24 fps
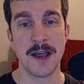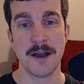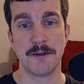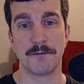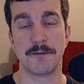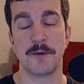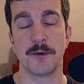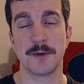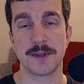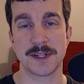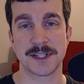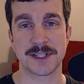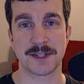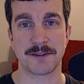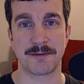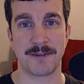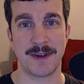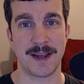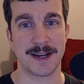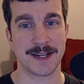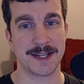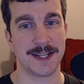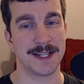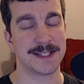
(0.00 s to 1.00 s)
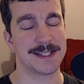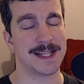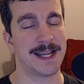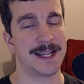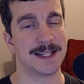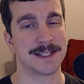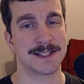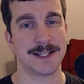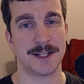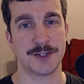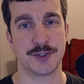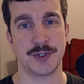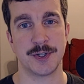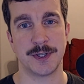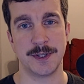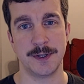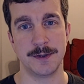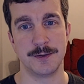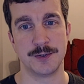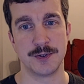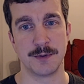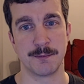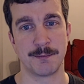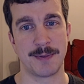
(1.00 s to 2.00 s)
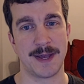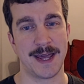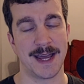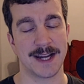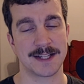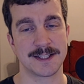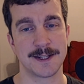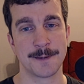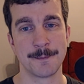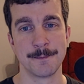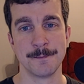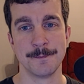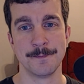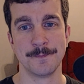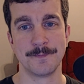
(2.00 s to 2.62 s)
for this effect because it has such a huge impact.